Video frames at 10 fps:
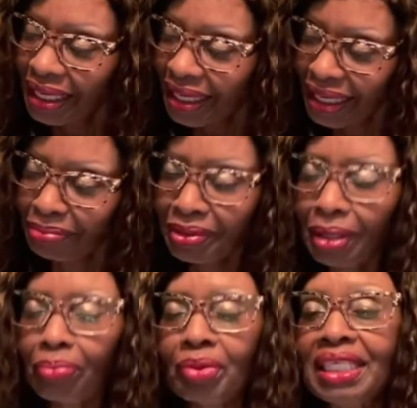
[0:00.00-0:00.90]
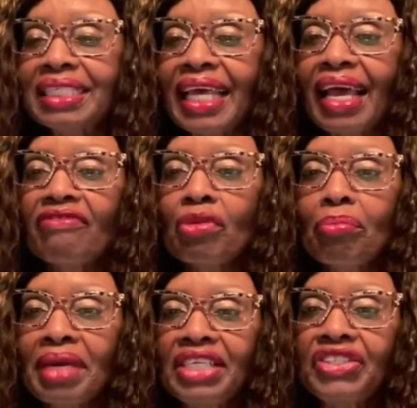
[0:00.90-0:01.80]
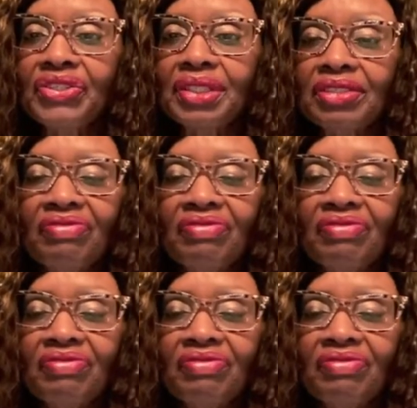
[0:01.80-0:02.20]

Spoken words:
amped up with these affirmations,